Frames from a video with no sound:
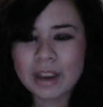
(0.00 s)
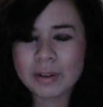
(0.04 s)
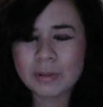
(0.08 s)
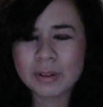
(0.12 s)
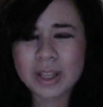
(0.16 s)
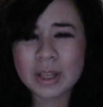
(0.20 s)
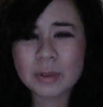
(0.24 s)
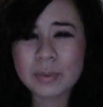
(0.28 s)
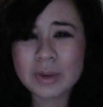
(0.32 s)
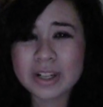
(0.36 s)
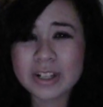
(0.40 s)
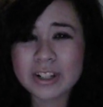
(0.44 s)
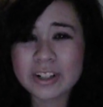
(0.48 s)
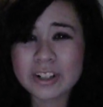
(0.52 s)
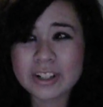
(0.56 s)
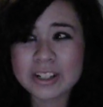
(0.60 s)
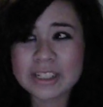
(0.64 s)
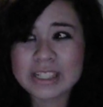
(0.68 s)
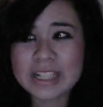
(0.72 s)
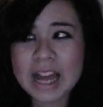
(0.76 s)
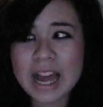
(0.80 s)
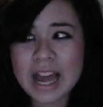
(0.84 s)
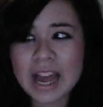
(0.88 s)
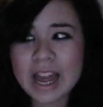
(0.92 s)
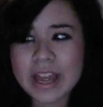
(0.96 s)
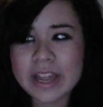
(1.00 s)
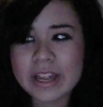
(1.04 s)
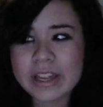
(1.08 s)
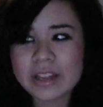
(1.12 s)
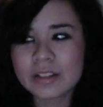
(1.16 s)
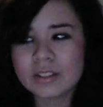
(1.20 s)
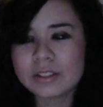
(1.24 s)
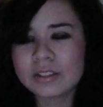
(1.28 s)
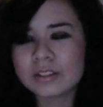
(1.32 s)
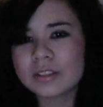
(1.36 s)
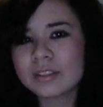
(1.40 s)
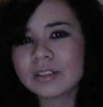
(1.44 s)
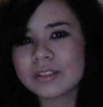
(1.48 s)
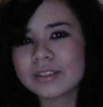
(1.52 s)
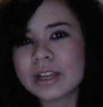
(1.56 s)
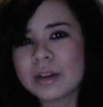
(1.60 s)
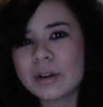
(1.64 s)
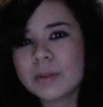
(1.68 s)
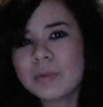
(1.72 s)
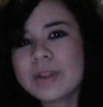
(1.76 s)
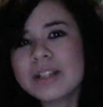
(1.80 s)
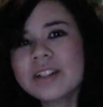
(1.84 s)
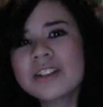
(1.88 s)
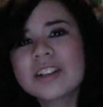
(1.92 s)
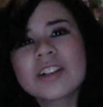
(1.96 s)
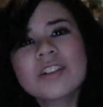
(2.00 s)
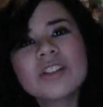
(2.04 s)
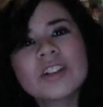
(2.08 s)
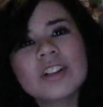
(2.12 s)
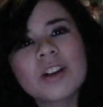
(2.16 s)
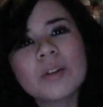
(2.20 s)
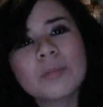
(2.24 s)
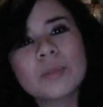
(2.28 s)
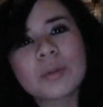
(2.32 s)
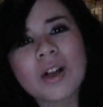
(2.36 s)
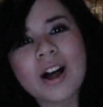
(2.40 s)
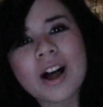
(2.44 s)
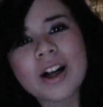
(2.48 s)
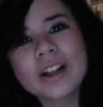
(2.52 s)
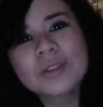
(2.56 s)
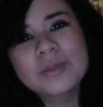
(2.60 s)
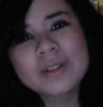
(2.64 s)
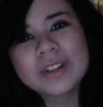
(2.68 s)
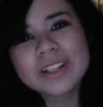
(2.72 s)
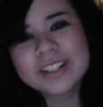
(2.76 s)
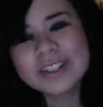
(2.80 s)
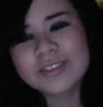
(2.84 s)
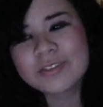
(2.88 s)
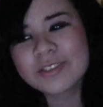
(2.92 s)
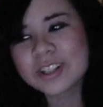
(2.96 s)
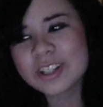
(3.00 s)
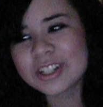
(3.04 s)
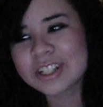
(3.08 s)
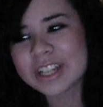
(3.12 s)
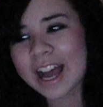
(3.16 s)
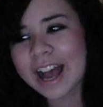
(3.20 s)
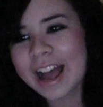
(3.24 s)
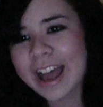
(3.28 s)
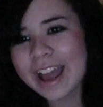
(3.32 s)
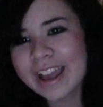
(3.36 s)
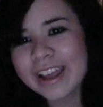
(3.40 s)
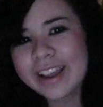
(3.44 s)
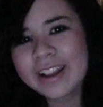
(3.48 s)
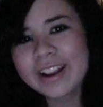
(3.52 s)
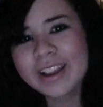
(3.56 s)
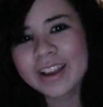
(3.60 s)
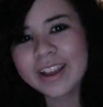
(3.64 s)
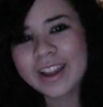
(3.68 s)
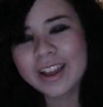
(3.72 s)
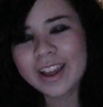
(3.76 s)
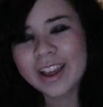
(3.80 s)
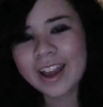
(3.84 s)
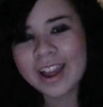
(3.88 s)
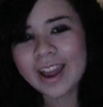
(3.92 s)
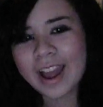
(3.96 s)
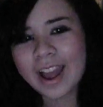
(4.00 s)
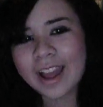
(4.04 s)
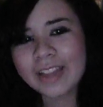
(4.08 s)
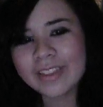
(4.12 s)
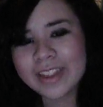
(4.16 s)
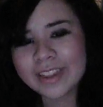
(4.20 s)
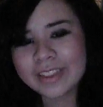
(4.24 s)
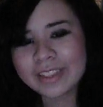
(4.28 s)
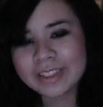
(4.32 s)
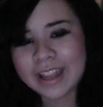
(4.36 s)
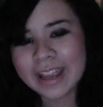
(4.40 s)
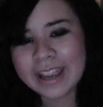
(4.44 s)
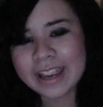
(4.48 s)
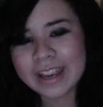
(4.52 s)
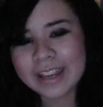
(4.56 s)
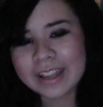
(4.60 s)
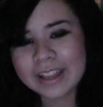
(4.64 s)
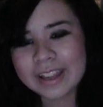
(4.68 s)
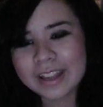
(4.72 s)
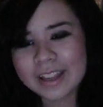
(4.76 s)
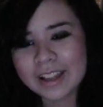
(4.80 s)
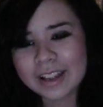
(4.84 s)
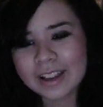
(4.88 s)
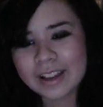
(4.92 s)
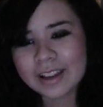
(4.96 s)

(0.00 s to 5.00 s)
I really wanted her to die. That would have been such a good plot twist if she died, and then like,